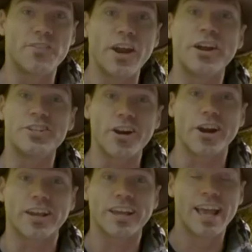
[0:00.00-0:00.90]
very
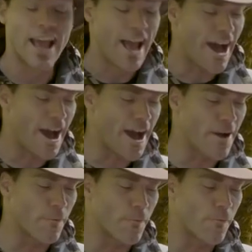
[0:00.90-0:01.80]
dark.
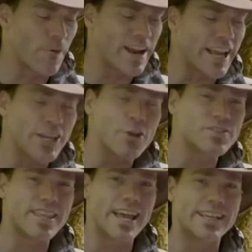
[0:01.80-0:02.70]
When I
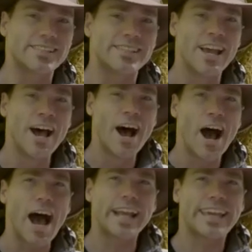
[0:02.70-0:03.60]
use this,
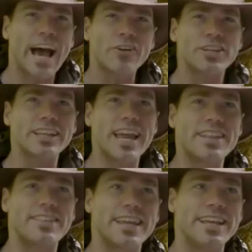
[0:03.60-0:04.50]
I
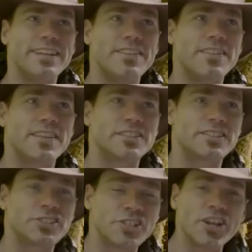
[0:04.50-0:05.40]
calculate the
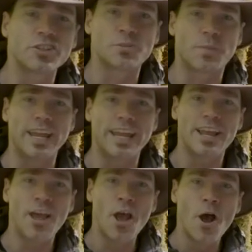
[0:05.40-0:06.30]
shutter speed
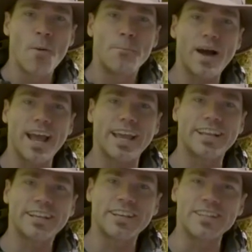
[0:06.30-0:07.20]
by
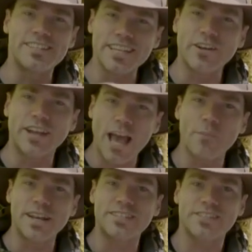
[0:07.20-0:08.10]
considering how
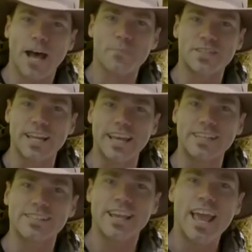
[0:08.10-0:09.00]
many stops it
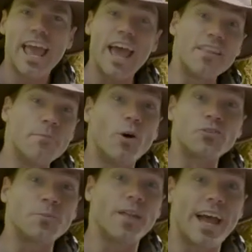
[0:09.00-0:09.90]
is and then
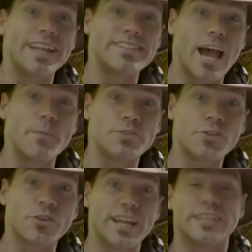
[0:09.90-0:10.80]
multiplying
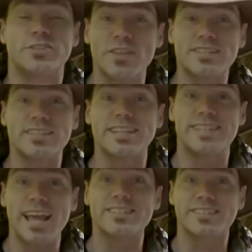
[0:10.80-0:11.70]
×3. So this is a
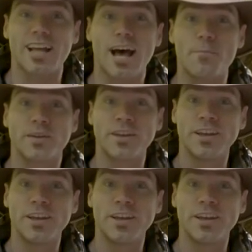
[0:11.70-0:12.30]
10-stop